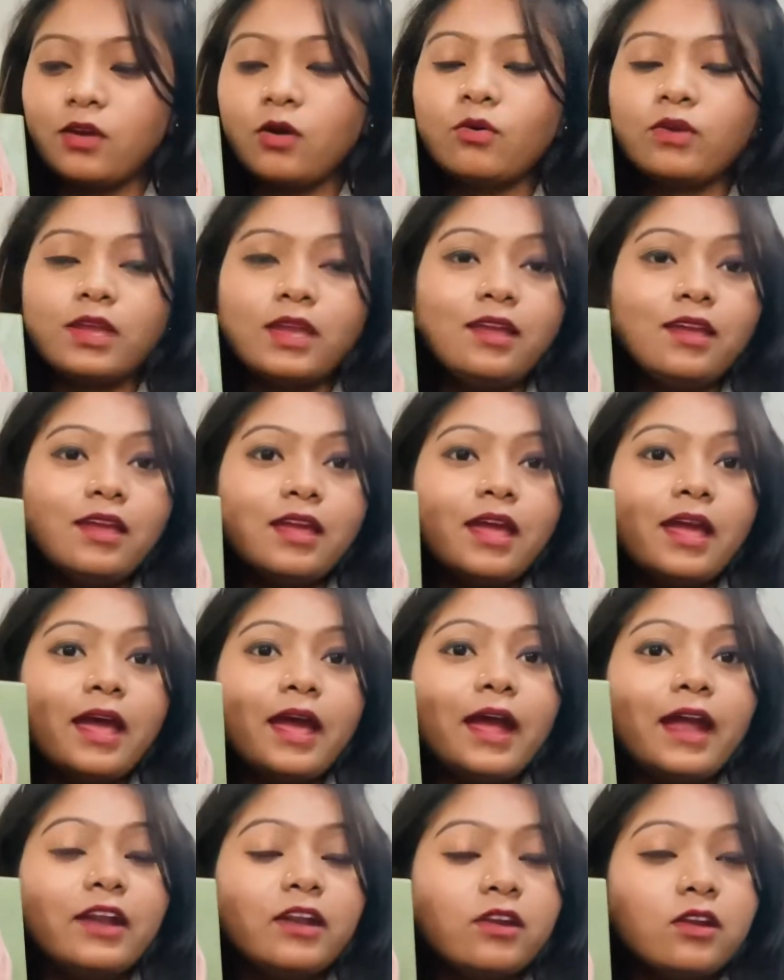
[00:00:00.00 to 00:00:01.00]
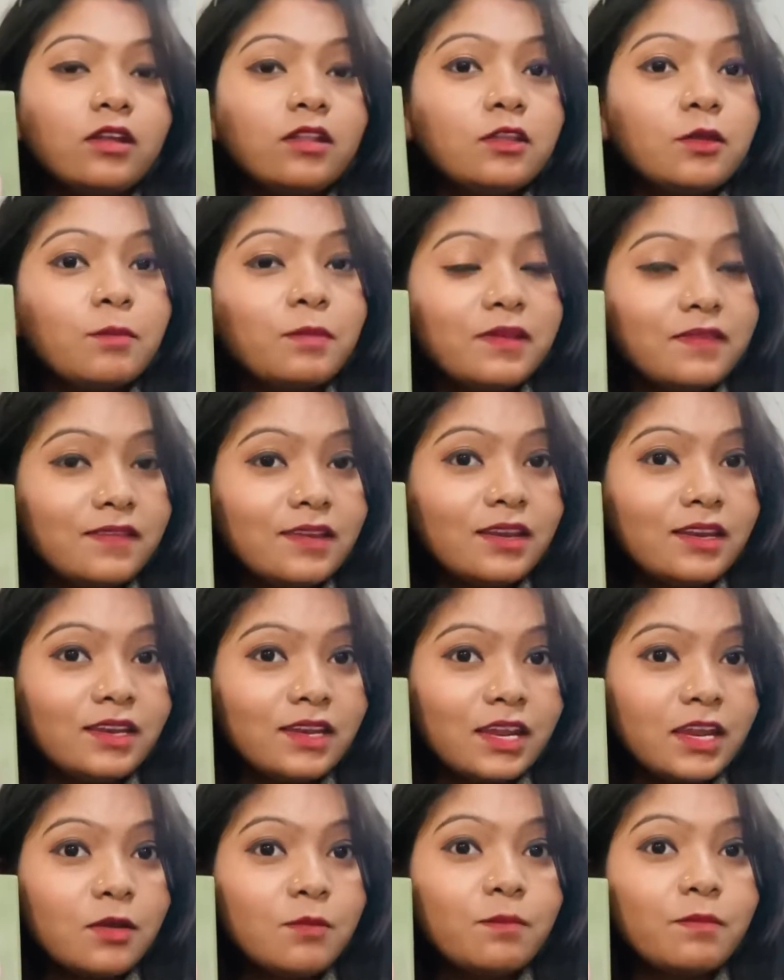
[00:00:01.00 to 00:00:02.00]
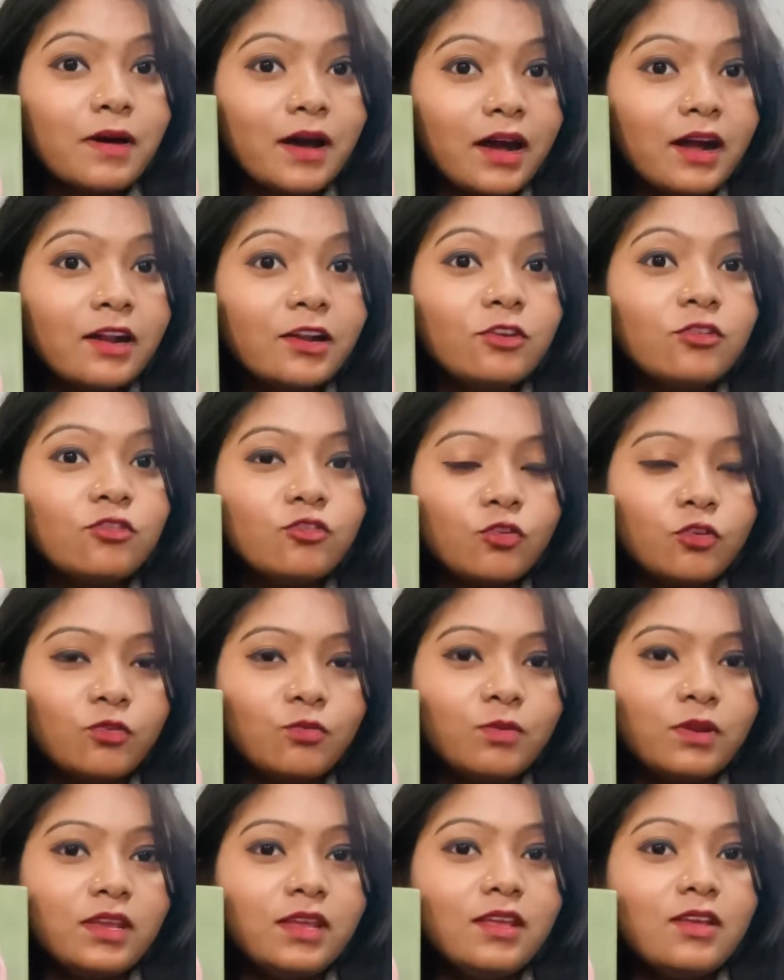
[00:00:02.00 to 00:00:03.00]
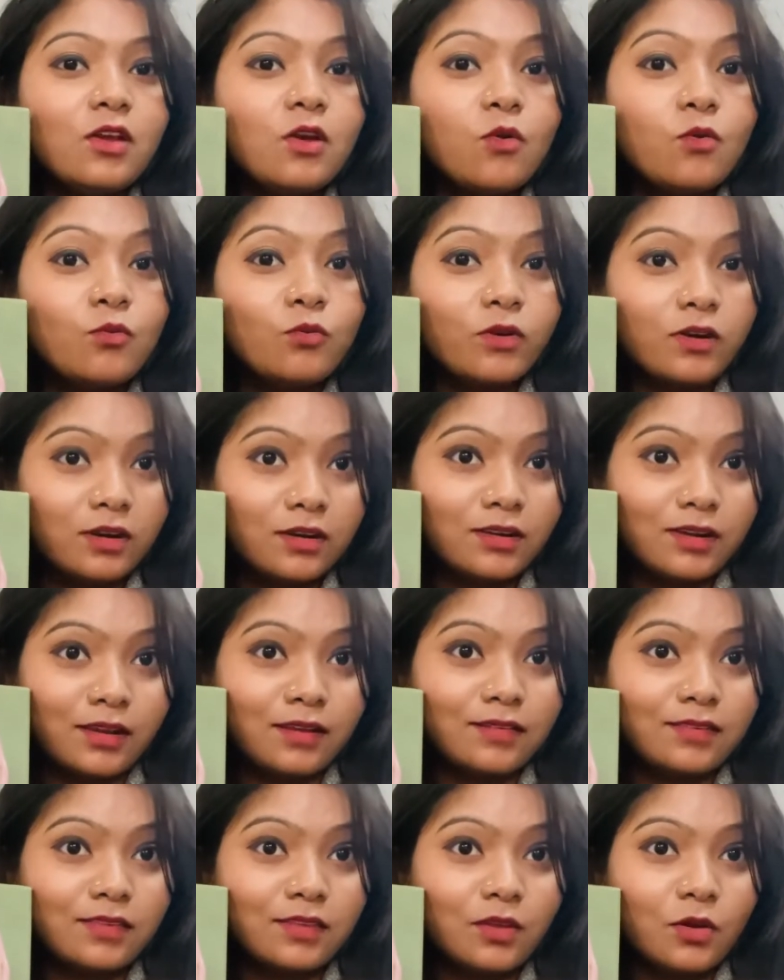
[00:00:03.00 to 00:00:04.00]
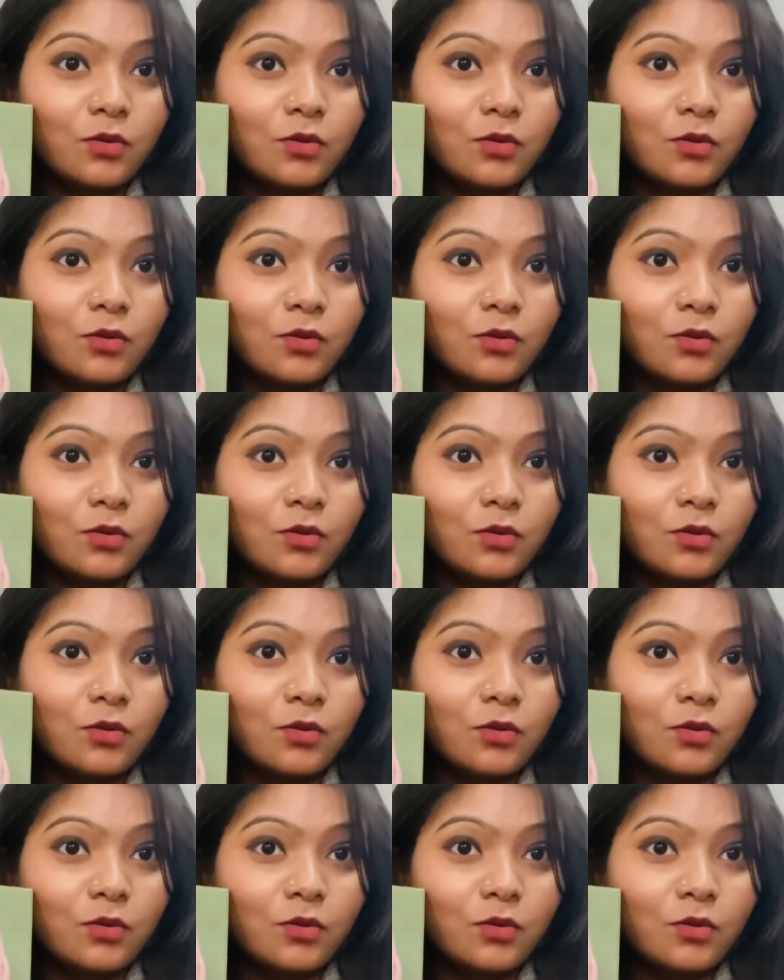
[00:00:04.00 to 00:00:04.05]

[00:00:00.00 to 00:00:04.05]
Okay, and the presenting part should be vertex.